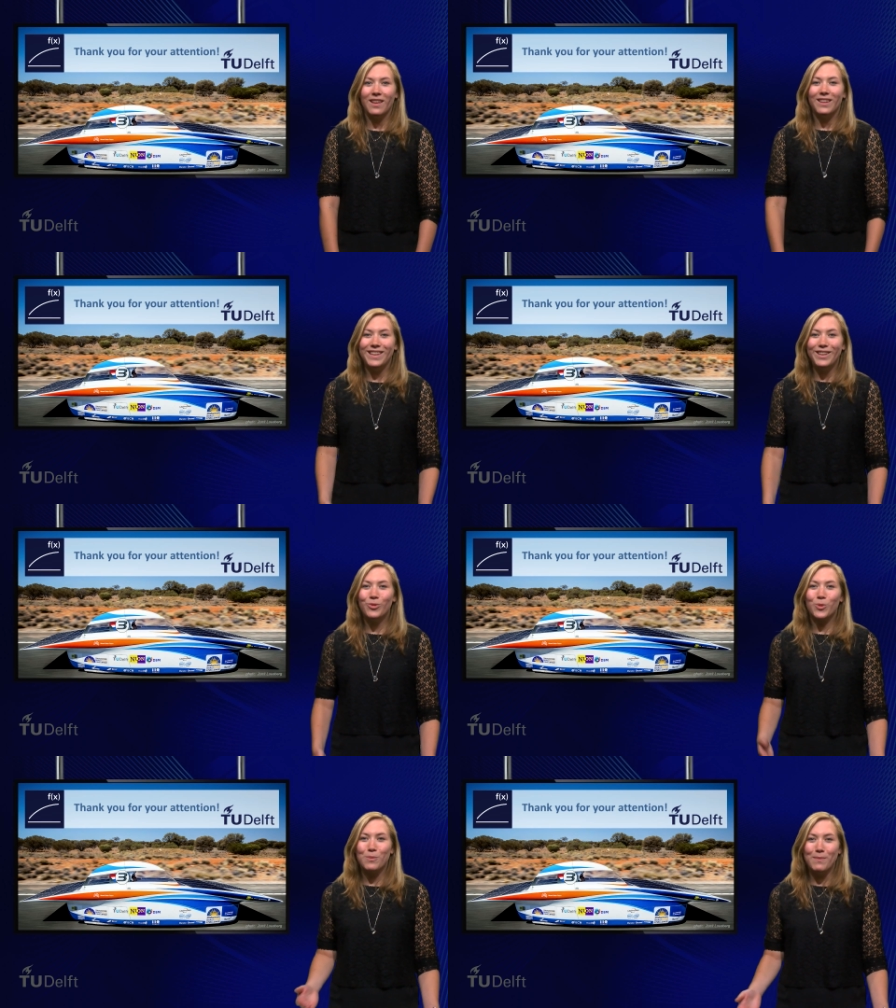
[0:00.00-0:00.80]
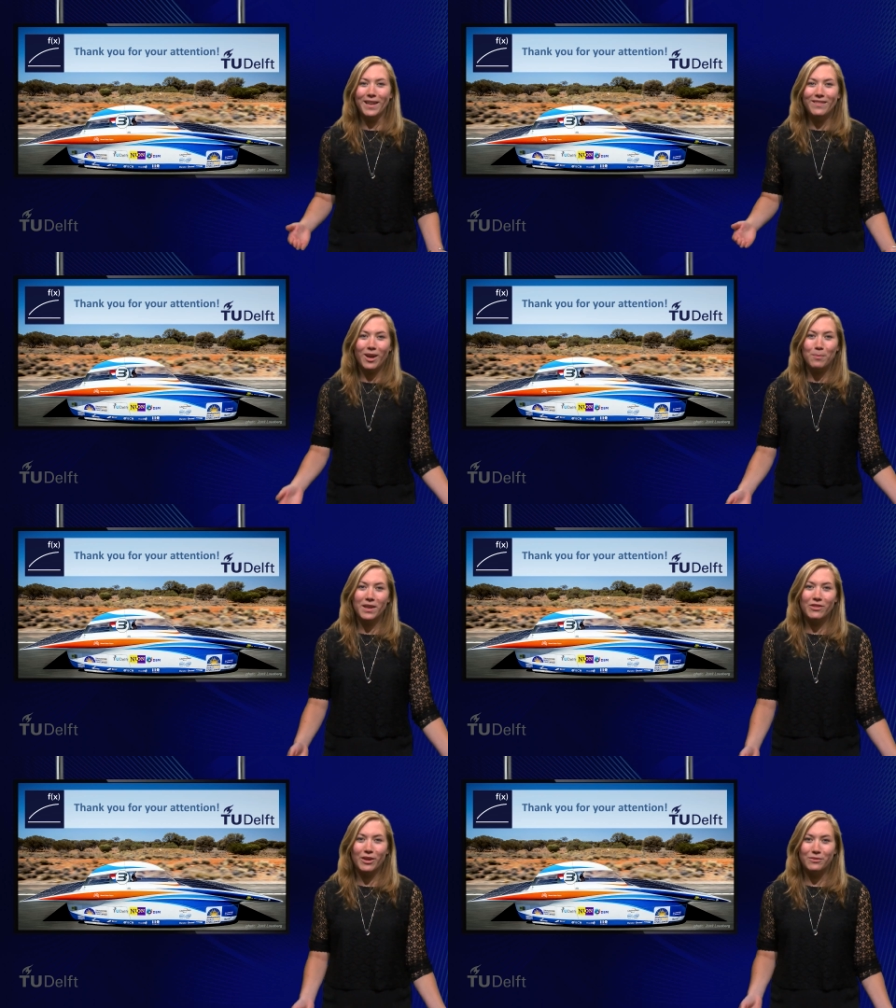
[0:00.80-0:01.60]
These were the main
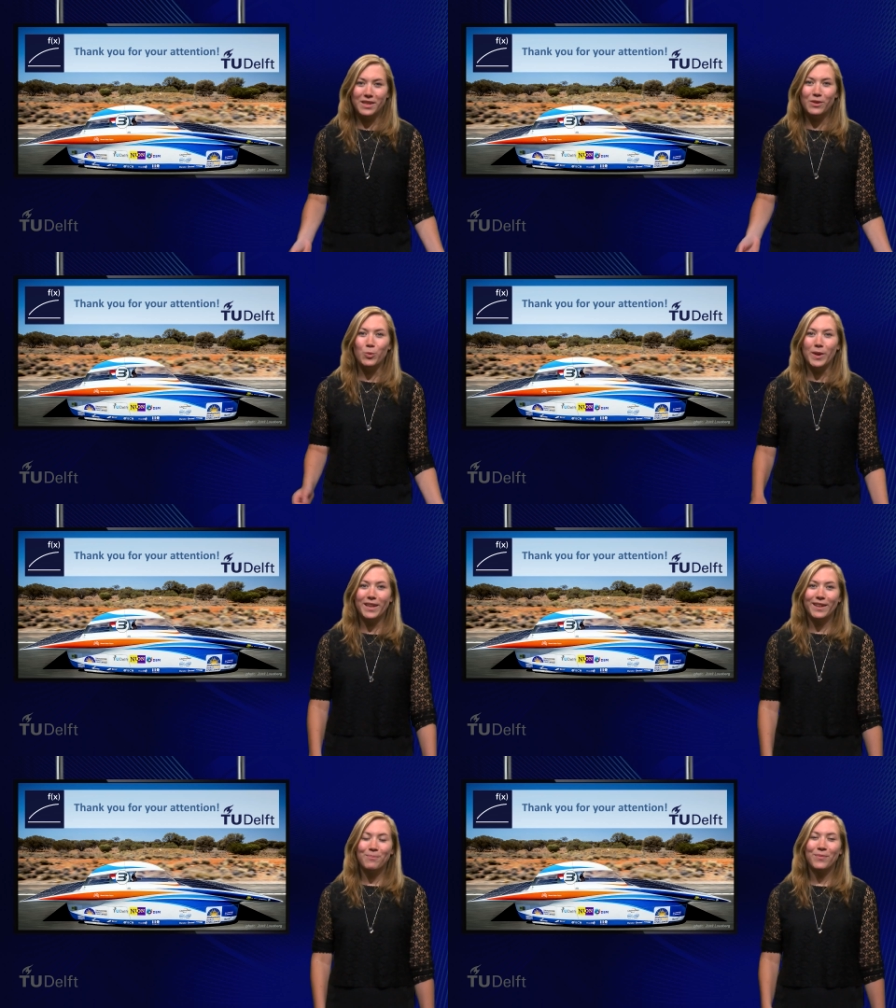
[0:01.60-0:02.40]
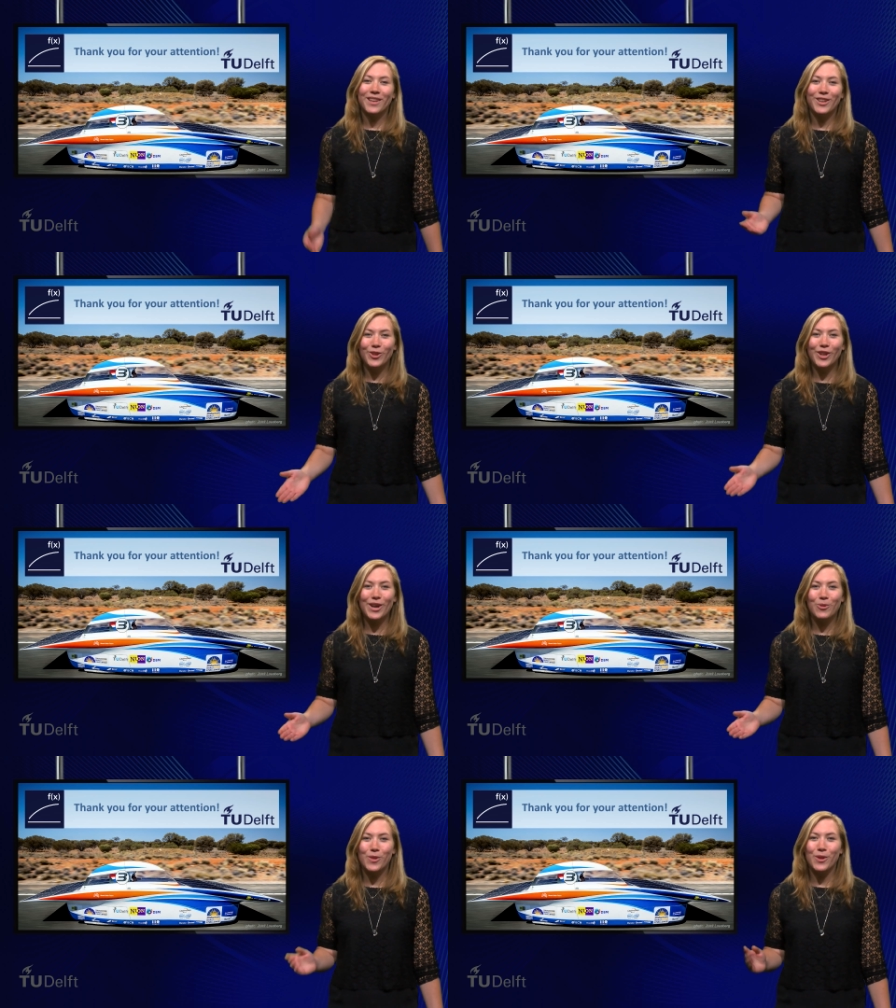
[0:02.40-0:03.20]
topics of this week. Good
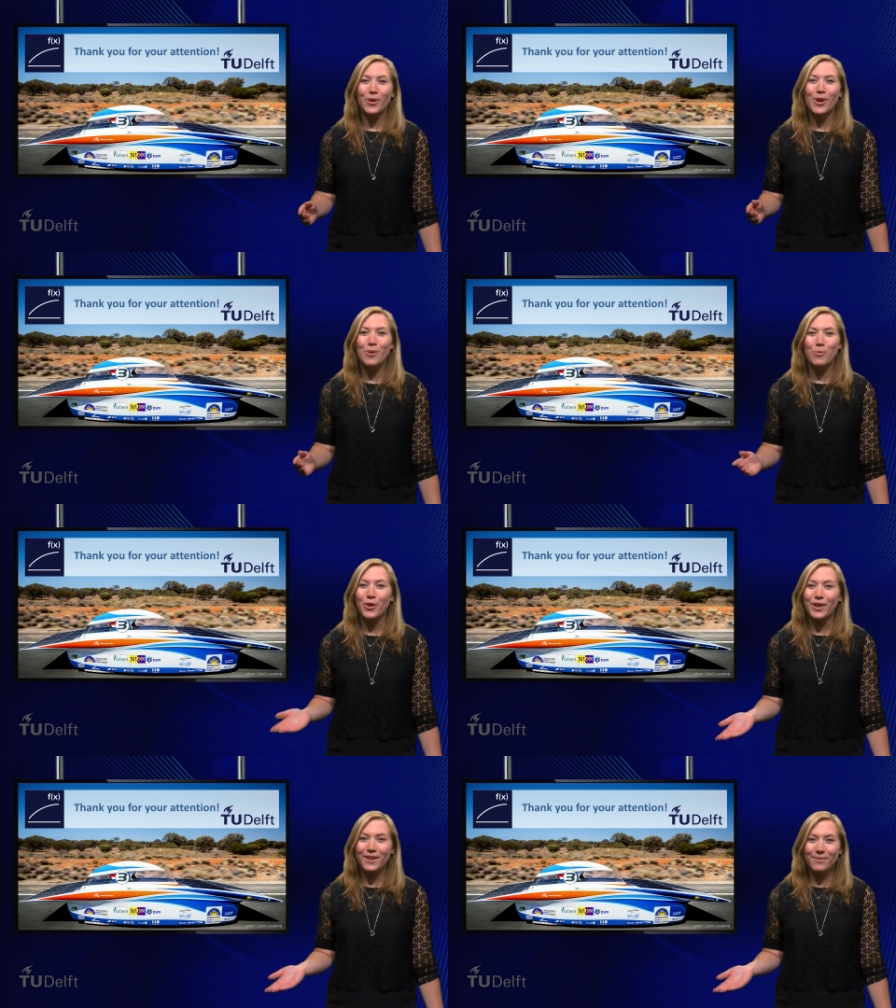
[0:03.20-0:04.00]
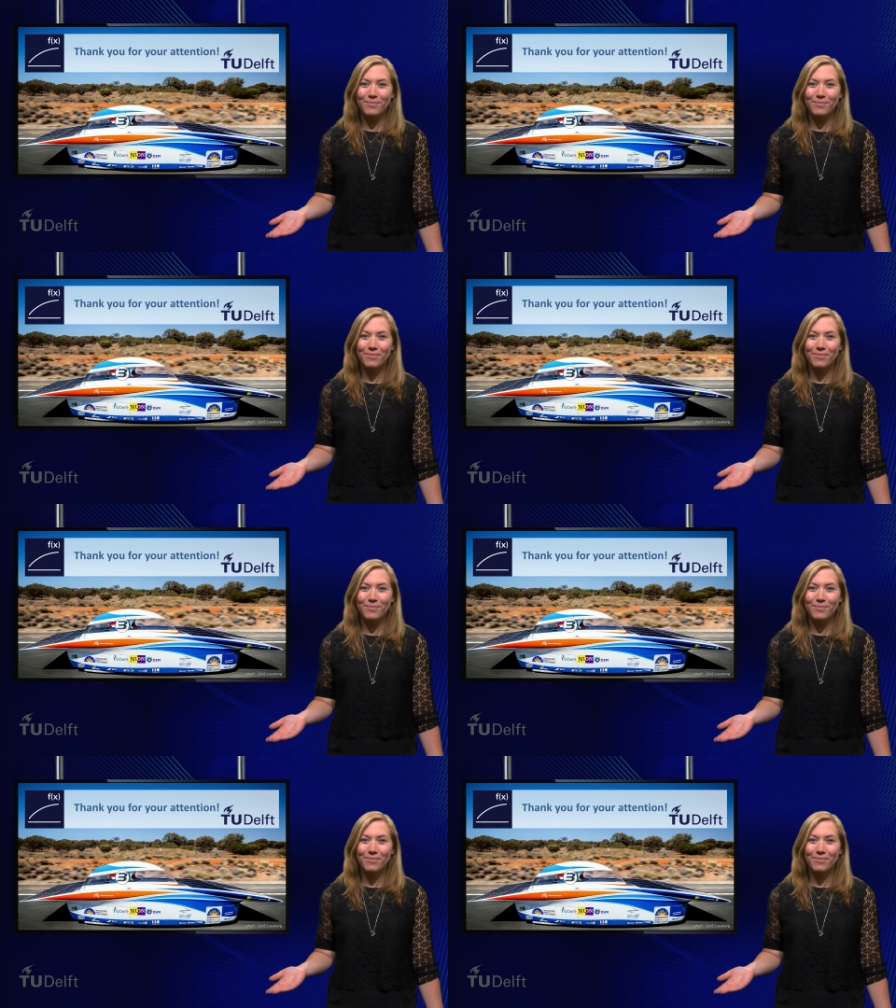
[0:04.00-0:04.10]
luck with your homework!